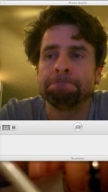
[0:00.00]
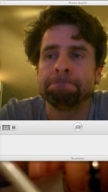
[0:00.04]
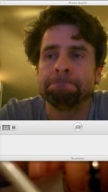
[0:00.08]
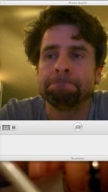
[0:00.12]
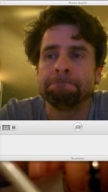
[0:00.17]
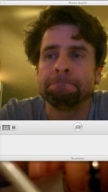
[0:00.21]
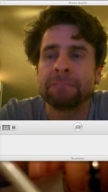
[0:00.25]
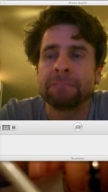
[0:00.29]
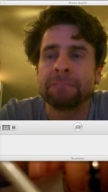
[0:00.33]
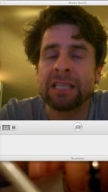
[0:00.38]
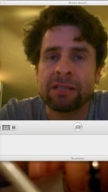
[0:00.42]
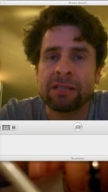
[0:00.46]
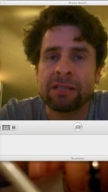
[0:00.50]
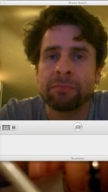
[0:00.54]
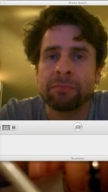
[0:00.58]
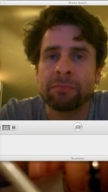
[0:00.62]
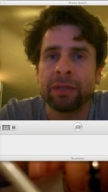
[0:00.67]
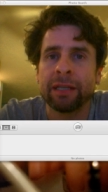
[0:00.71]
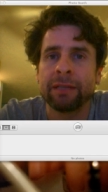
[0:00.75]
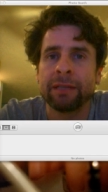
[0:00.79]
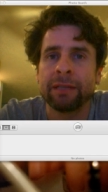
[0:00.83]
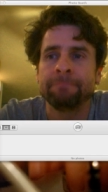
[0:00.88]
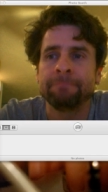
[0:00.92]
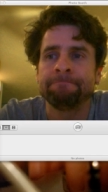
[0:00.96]

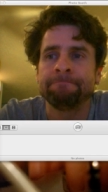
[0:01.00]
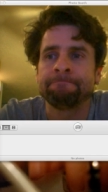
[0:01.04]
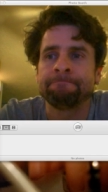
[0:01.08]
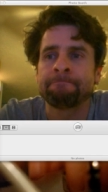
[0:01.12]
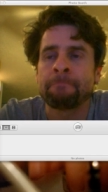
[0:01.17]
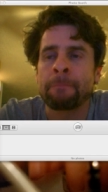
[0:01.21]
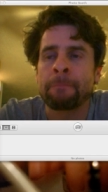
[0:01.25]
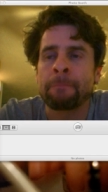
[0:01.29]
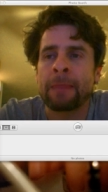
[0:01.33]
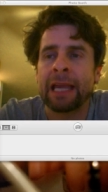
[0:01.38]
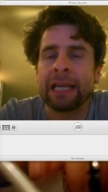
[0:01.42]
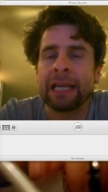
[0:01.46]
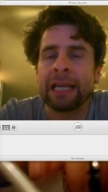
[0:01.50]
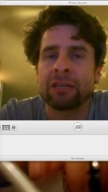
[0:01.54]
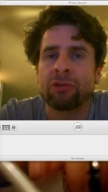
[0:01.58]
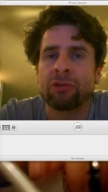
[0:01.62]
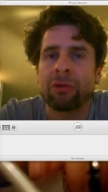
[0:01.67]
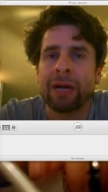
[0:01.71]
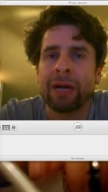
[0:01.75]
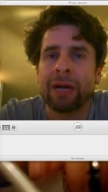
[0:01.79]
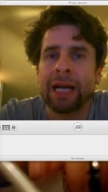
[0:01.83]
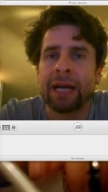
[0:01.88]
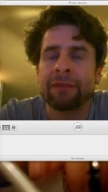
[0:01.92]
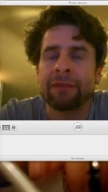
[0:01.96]
discipline and
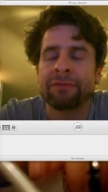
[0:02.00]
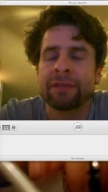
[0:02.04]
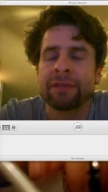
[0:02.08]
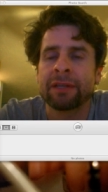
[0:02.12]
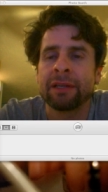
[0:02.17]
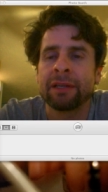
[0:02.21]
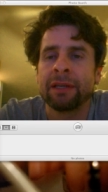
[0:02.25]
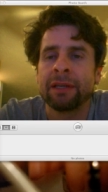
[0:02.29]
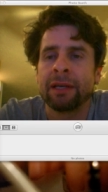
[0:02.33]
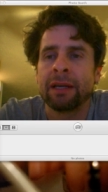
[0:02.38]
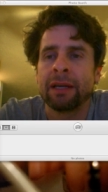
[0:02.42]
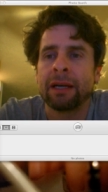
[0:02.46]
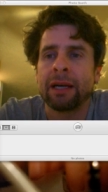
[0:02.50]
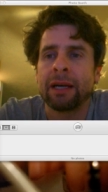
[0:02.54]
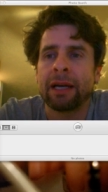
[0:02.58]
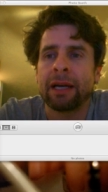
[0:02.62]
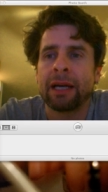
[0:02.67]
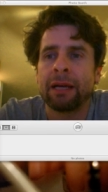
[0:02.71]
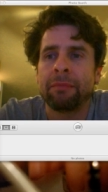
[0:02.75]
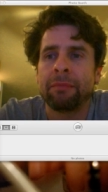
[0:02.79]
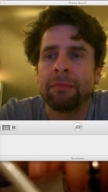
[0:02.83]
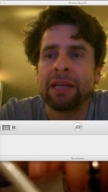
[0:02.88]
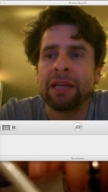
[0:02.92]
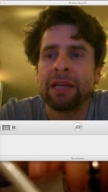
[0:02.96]
craft,
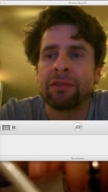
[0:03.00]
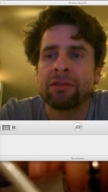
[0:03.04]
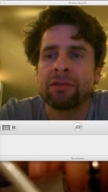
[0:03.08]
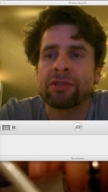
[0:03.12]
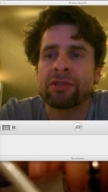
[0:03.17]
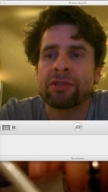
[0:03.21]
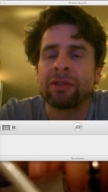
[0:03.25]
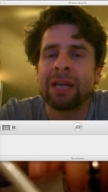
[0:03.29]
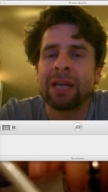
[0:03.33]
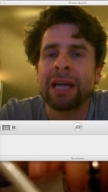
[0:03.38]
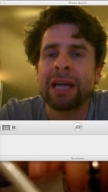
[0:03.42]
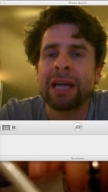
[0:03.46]
and there's a lot of